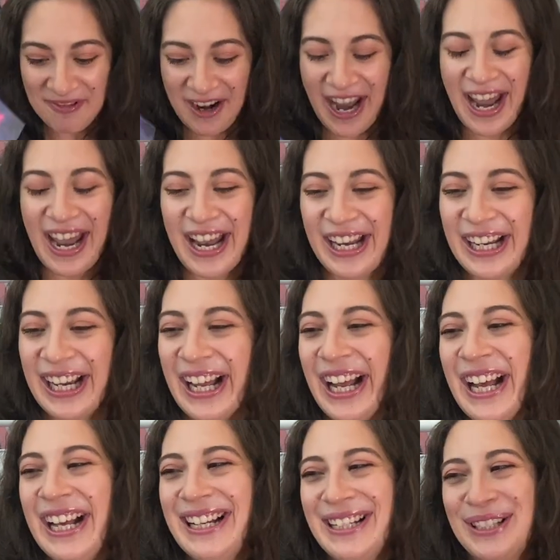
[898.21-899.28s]
way.
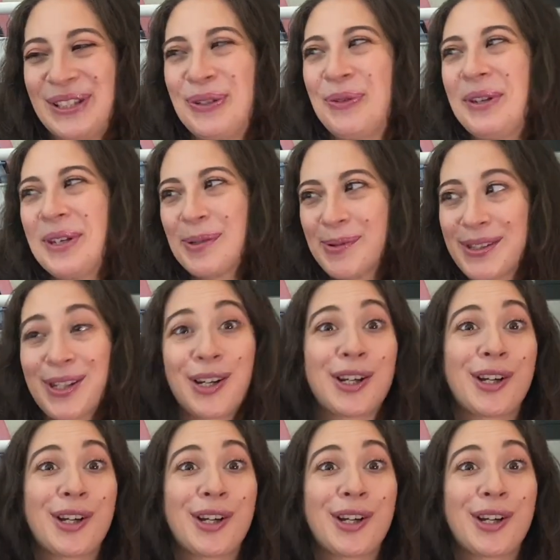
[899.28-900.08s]
So this was a